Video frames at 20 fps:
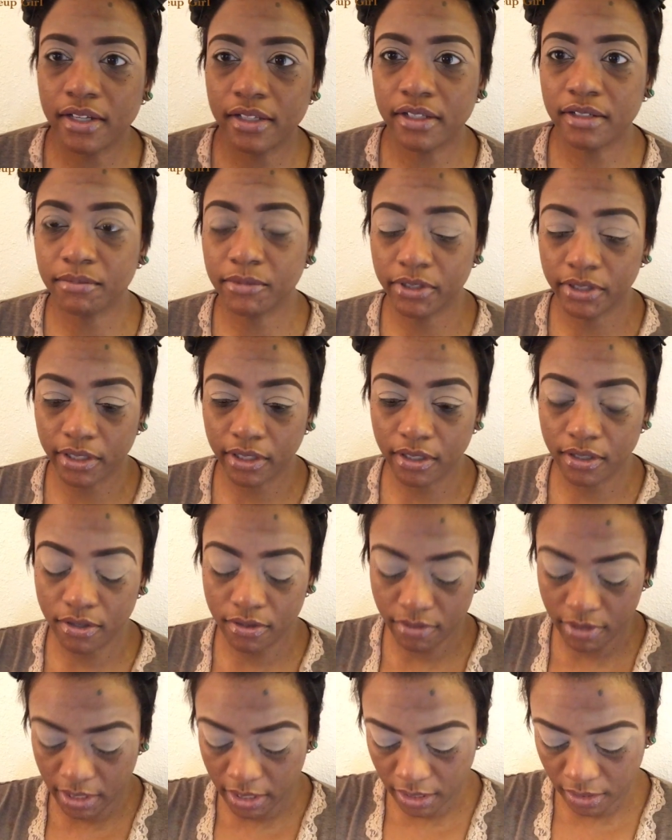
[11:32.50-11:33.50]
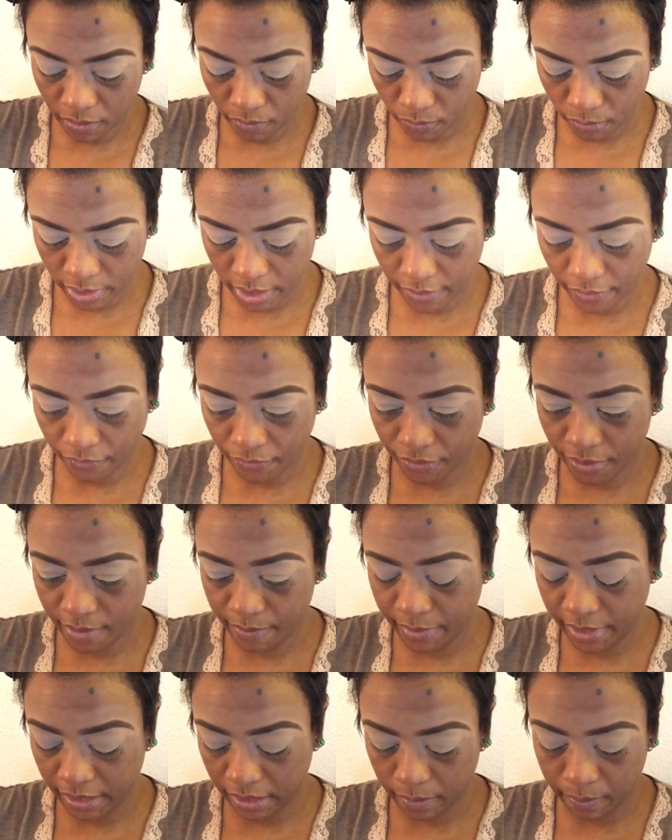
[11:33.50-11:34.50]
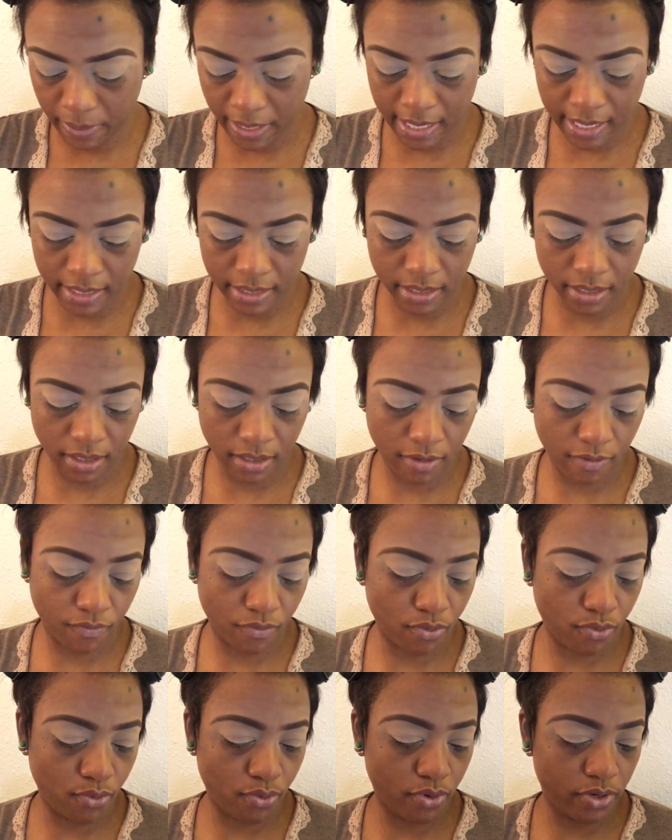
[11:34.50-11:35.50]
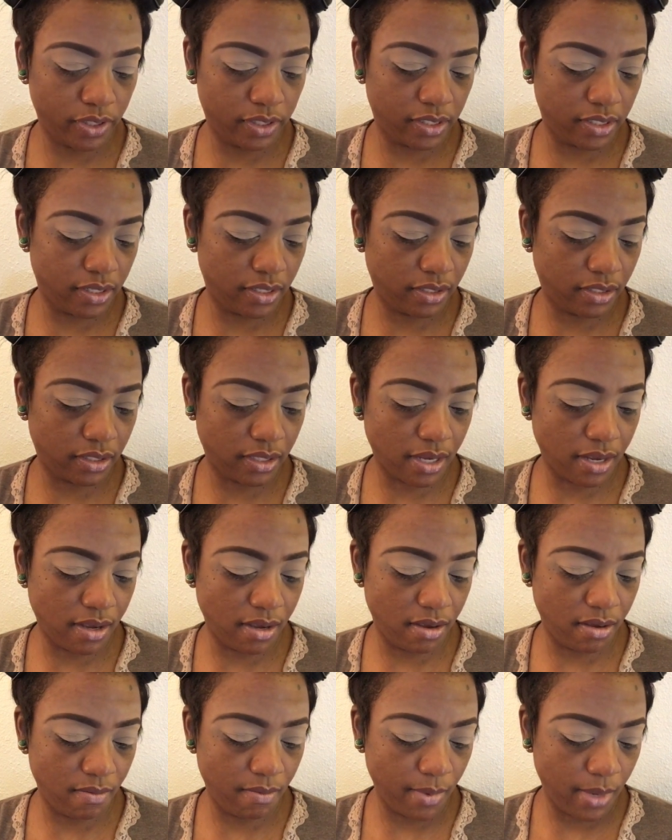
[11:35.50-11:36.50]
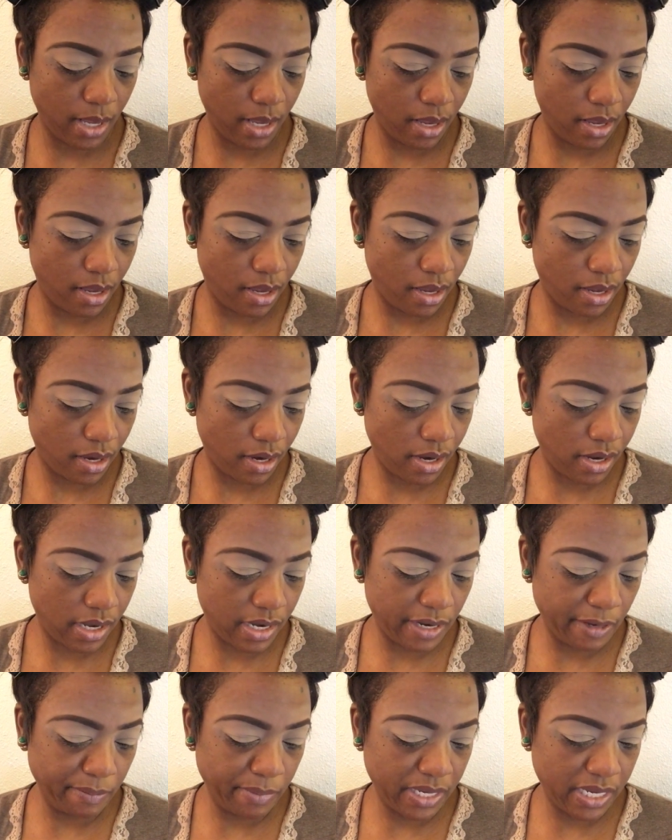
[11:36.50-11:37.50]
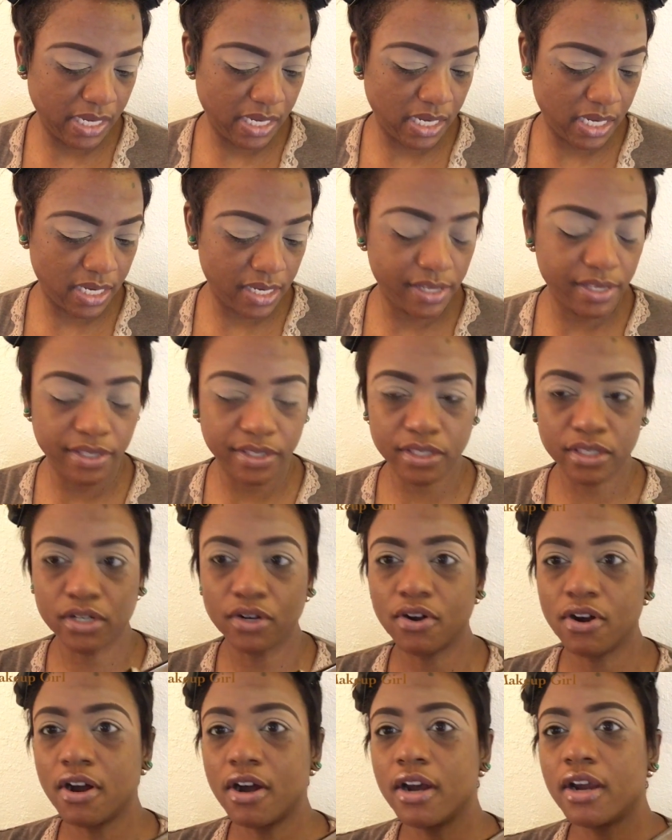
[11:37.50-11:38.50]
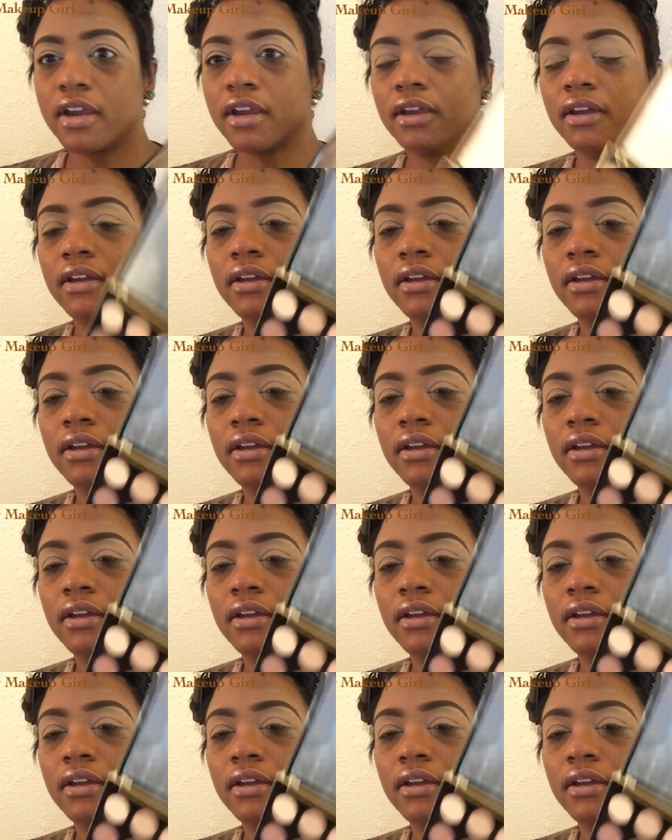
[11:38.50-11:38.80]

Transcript: color I'm going to go in with from this palette, of course, is uh, um, going to be Stark.